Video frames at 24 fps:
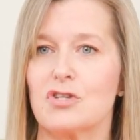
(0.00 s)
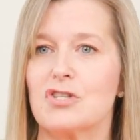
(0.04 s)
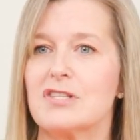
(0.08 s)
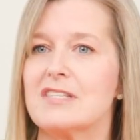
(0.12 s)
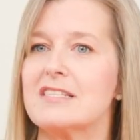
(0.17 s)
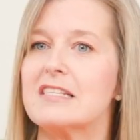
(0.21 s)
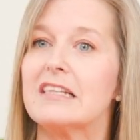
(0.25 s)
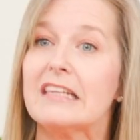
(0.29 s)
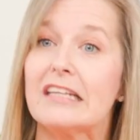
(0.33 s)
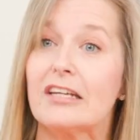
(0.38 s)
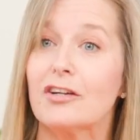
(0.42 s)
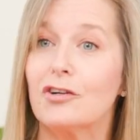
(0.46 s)

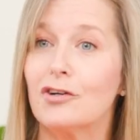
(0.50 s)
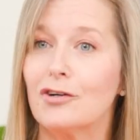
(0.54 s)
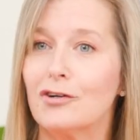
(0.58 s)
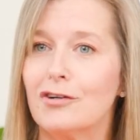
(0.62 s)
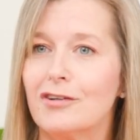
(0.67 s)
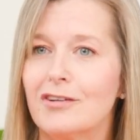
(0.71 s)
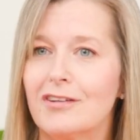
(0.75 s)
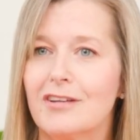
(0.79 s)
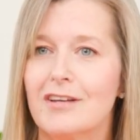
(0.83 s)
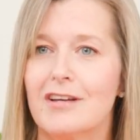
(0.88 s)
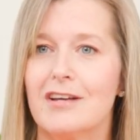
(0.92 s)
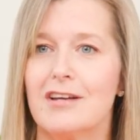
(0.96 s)
She's
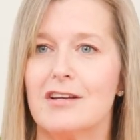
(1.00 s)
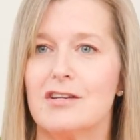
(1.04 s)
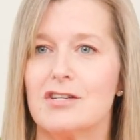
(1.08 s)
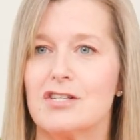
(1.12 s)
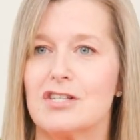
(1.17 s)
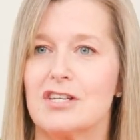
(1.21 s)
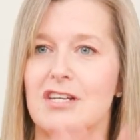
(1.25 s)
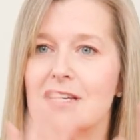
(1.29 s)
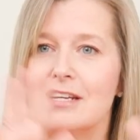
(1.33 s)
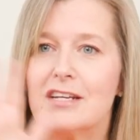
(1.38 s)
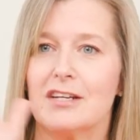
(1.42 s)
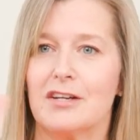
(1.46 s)
little,
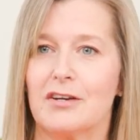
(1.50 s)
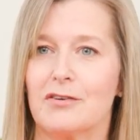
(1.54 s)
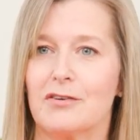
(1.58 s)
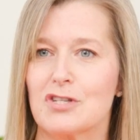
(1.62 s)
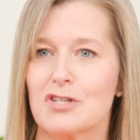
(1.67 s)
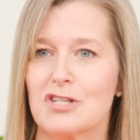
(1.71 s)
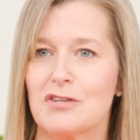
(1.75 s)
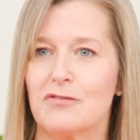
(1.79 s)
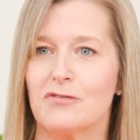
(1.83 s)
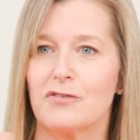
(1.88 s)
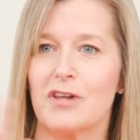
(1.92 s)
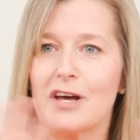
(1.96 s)
she
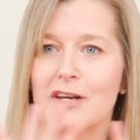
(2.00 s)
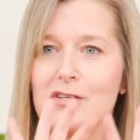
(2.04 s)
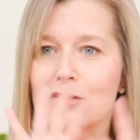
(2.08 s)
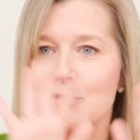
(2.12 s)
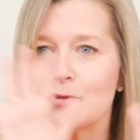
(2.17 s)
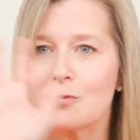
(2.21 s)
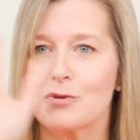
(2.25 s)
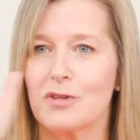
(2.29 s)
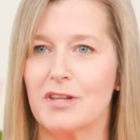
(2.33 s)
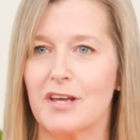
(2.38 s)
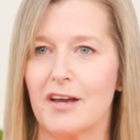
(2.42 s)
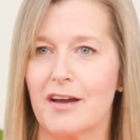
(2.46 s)

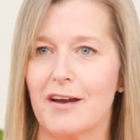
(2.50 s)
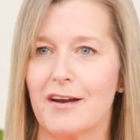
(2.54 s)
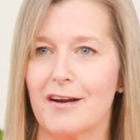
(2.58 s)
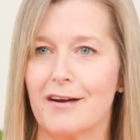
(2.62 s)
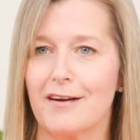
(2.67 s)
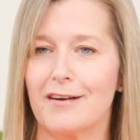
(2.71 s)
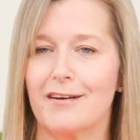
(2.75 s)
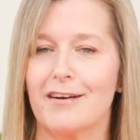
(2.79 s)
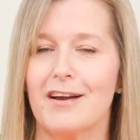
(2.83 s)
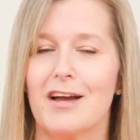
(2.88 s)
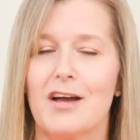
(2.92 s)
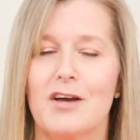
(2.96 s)
flies through the
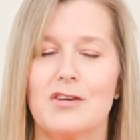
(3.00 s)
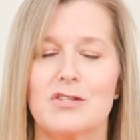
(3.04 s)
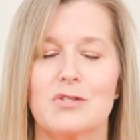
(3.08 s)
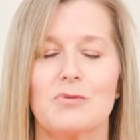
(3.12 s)
air.